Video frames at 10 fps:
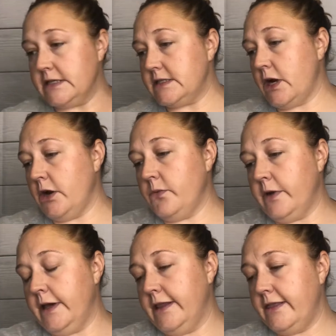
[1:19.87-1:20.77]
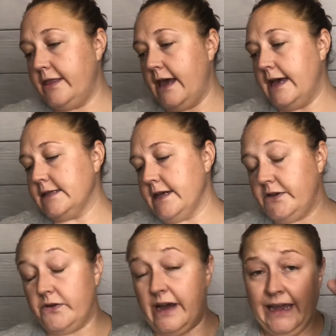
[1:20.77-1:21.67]
Let's start with, as I
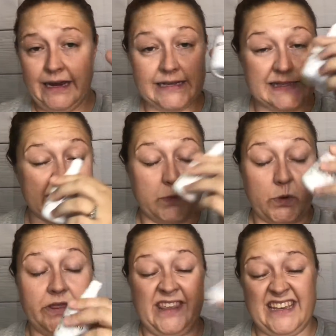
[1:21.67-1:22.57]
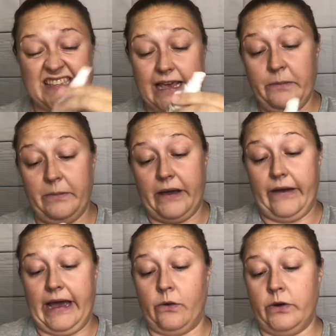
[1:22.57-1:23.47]
do, I got to get some more of this. I'm
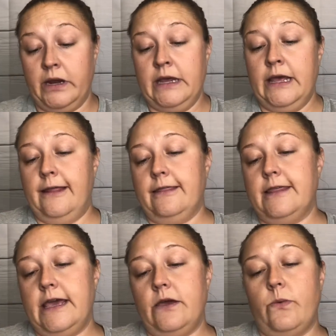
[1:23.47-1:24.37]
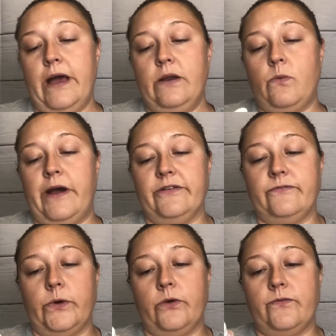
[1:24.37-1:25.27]
about out. The Wet n Wild
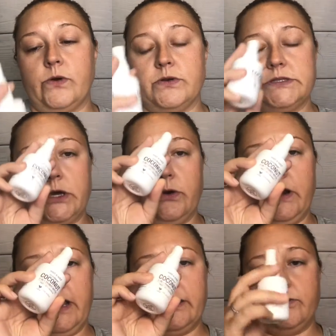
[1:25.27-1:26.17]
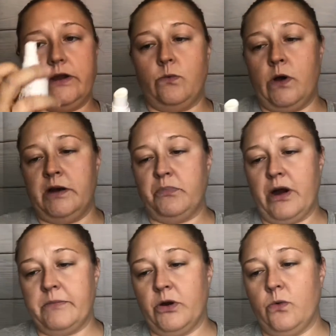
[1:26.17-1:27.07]
Photo Focus Coconut 3-in-1
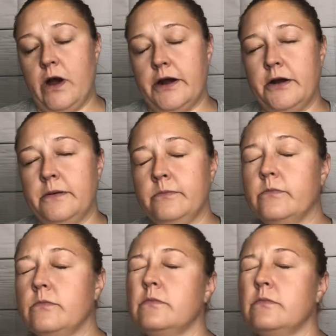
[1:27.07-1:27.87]
Primer Water.